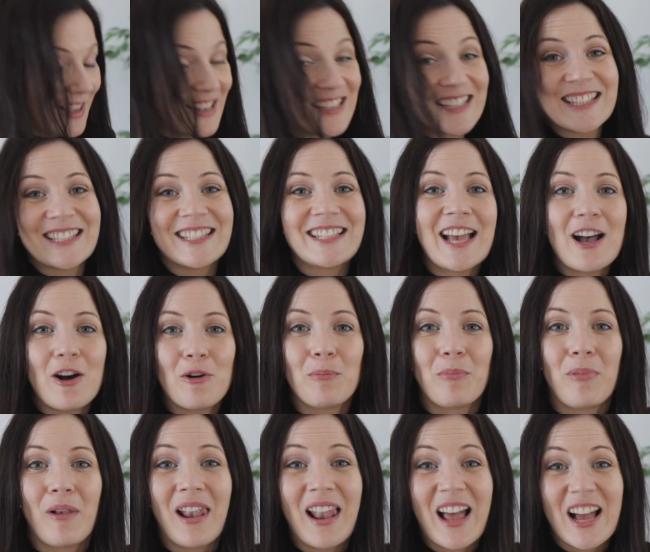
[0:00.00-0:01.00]
sell
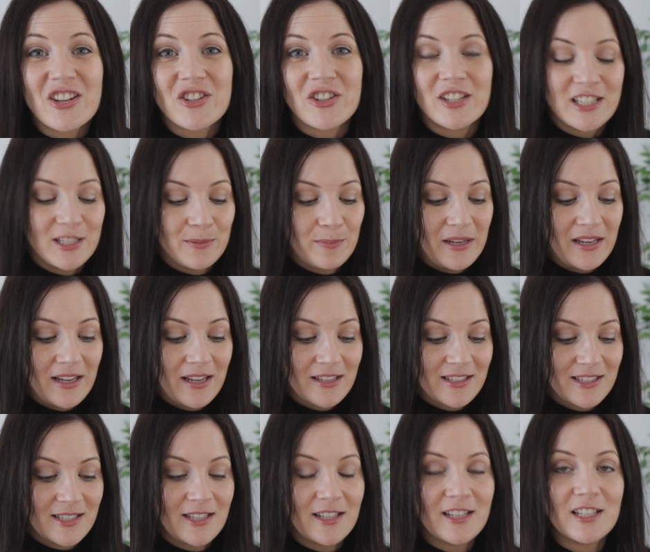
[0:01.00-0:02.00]
blushes big
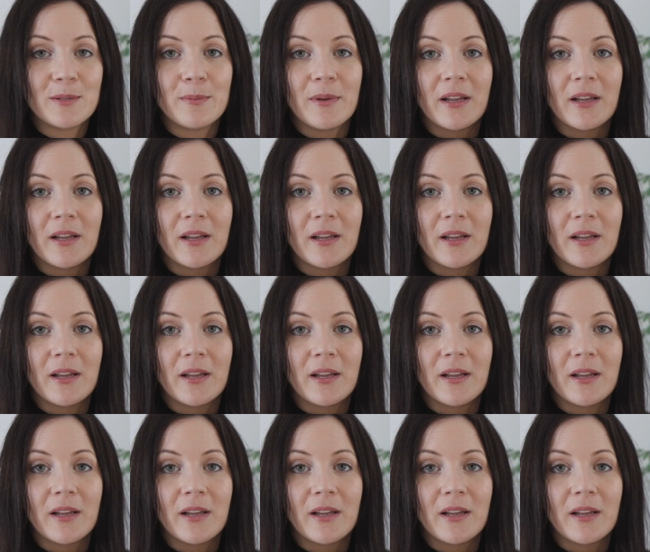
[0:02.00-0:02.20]
as this,